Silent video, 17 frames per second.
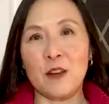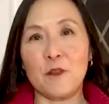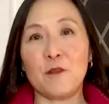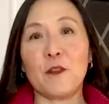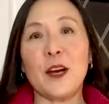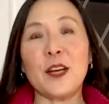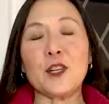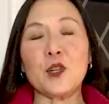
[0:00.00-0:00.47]
and
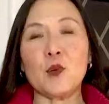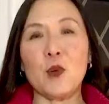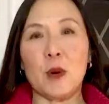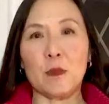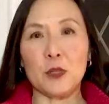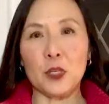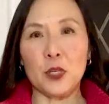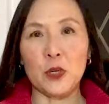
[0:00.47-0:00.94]
find new
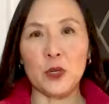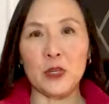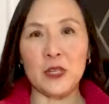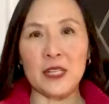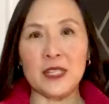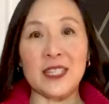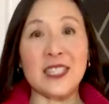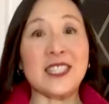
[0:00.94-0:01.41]

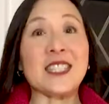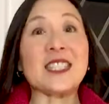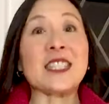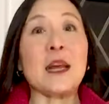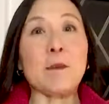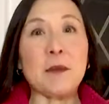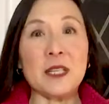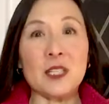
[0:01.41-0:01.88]
opportunities and
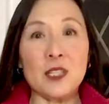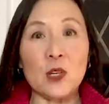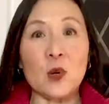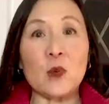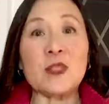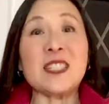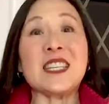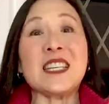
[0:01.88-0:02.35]
stepping
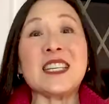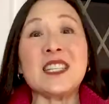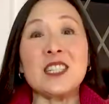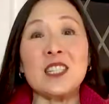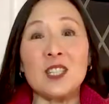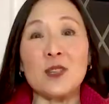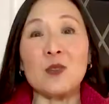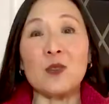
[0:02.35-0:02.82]
stones
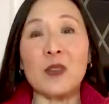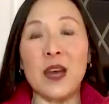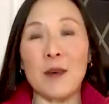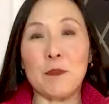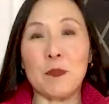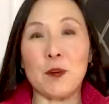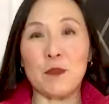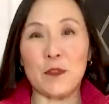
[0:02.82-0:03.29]
into
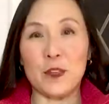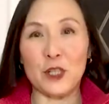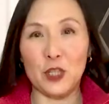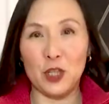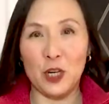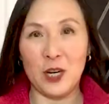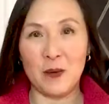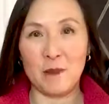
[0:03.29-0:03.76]
that
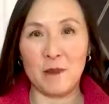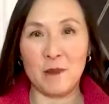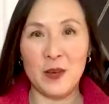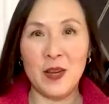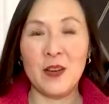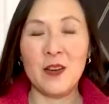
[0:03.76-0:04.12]
perfect job